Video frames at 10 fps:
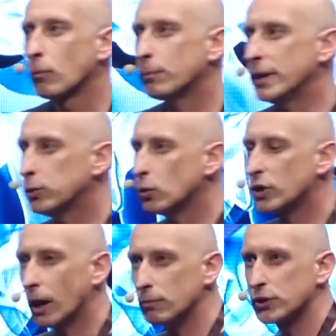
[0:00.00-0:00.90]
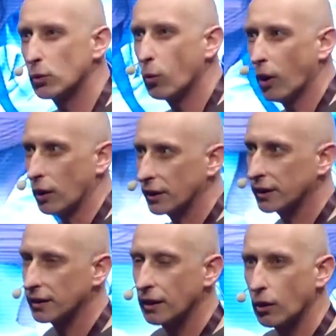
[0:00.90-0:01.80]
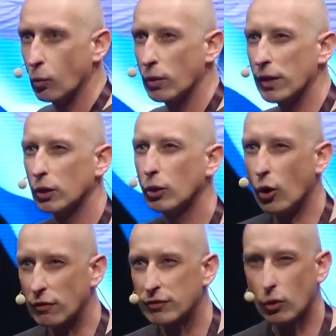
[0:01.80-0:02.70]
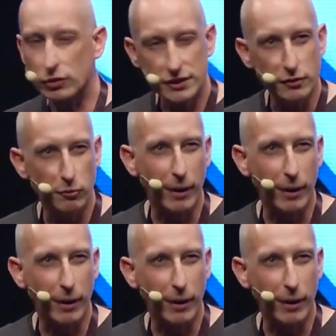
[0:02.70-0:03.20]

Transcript: People come to work with a lot of cognitive